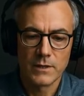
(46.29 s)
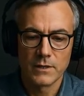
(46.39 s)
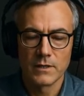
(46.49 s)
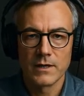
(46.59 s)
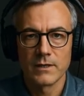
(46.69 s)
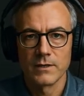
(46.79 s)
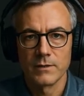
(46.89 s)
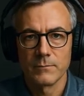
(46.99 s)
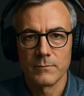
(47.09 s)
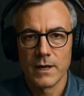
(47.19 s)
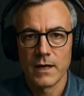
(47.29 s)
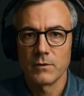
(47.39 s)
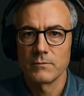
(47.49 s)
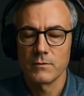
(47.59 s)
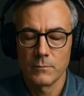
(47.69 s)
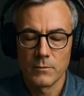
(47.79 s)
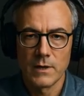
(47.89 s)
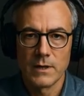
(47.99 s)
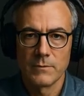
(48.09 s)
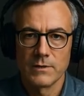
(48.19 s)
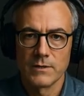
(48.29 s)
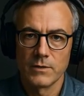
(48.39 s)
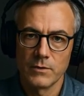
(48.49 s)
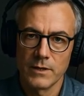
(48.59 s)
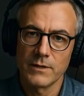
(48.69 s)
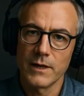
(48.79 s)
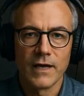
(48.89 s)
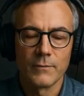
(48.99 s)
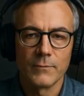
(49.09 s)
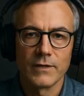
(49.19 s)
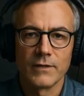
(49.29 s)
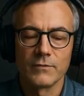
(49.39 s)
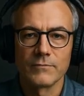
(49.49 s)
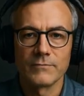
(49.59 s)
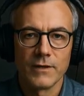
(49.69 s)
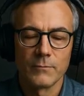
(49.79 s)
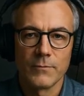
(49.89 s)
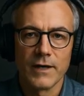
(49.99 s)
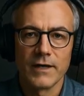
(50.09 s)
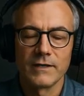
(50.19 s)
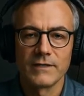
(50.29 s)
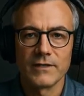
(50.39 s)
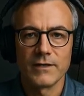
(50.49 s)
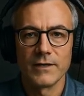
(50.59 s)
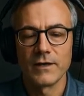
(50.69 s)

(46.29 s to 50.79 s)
Share some powerful prompts you can copy and paste,